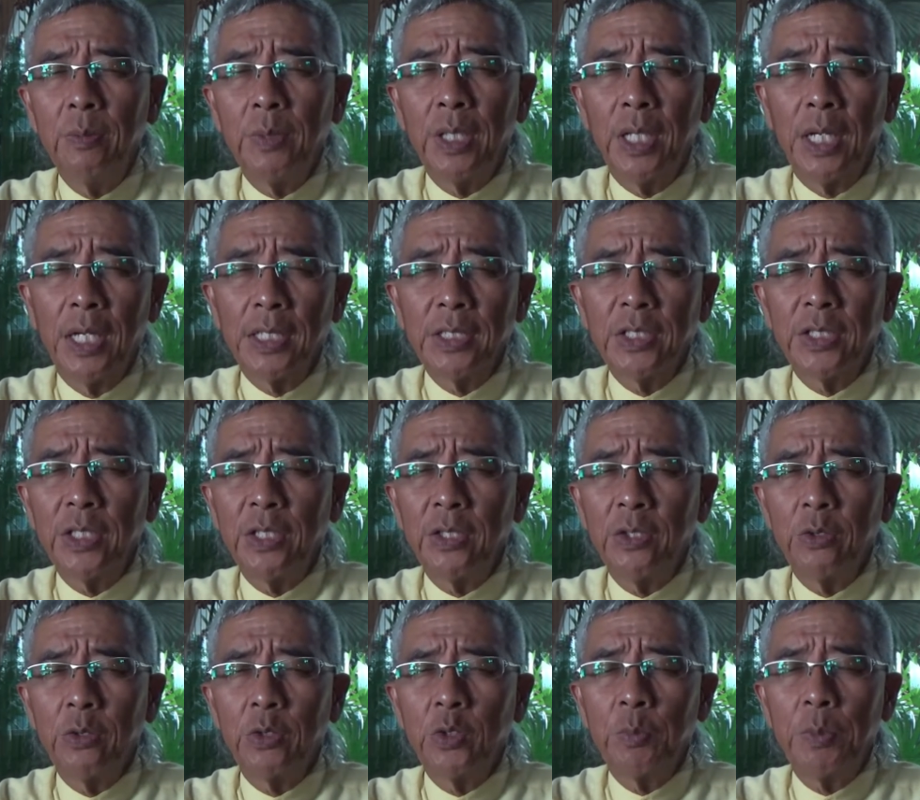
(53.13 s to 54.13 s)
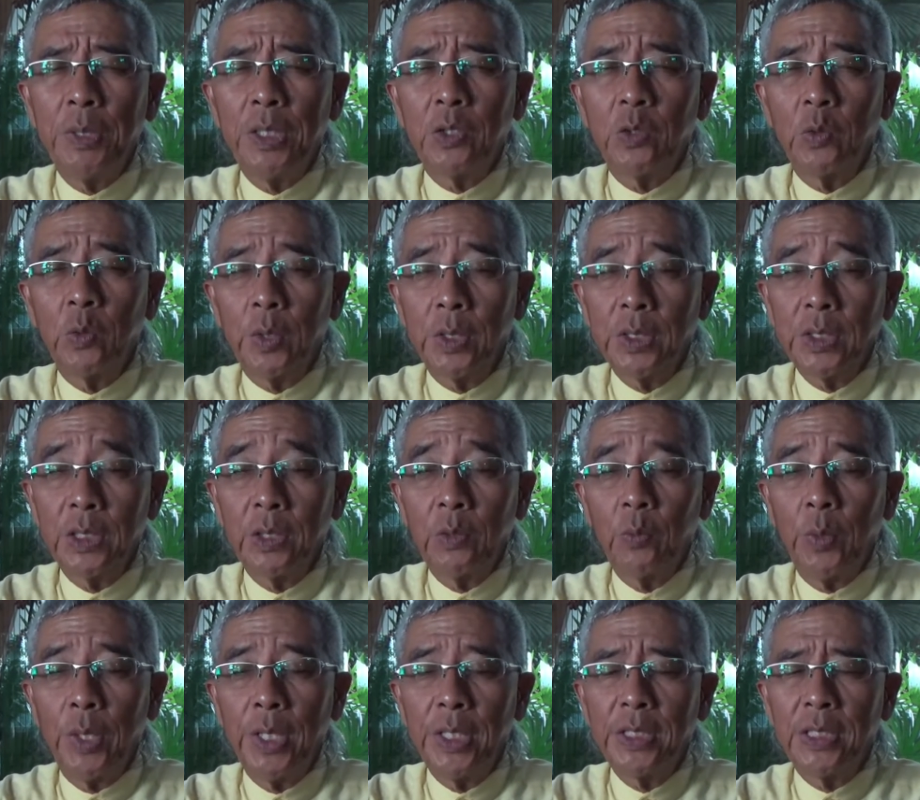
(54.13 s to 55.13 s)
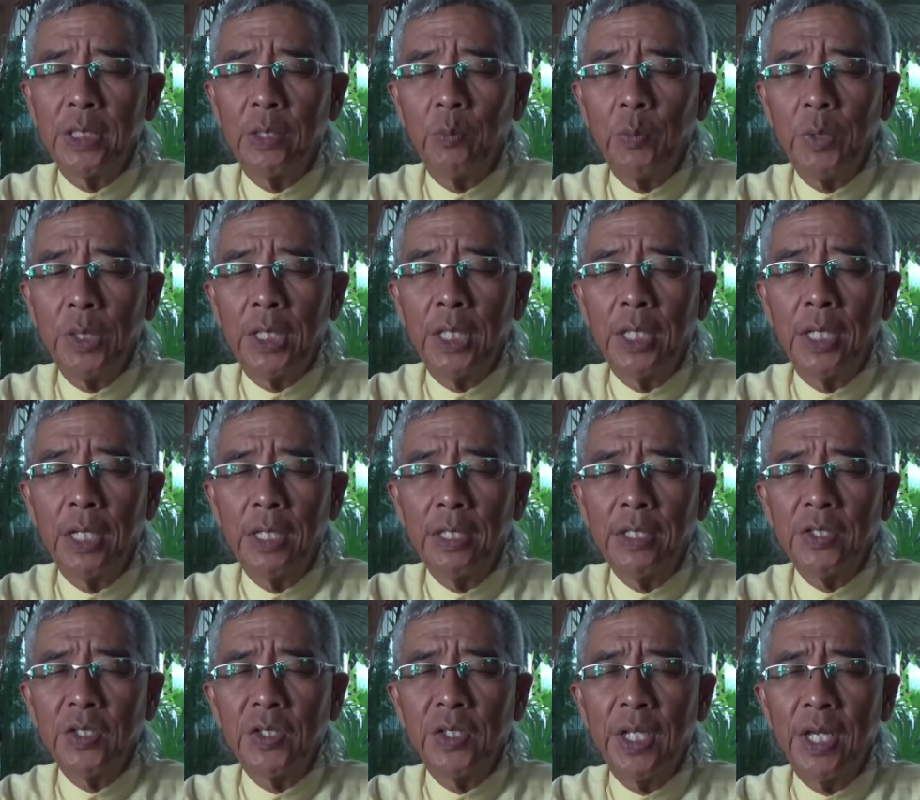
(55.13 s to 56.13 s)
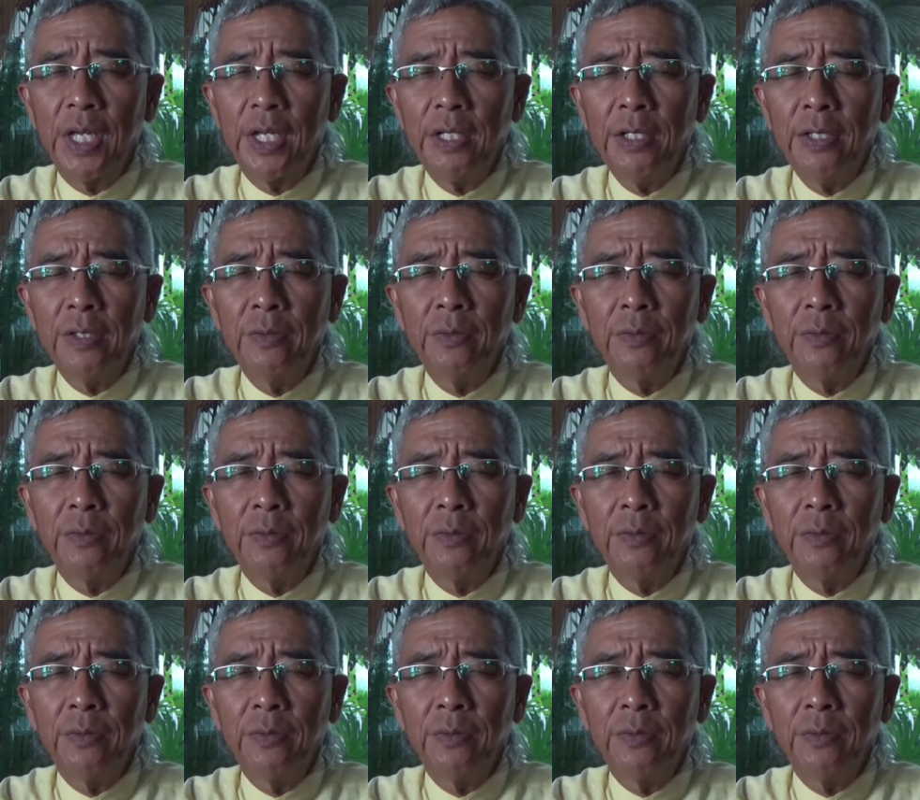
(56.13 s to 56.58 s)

we ask that you speak to us in ways that we can understand,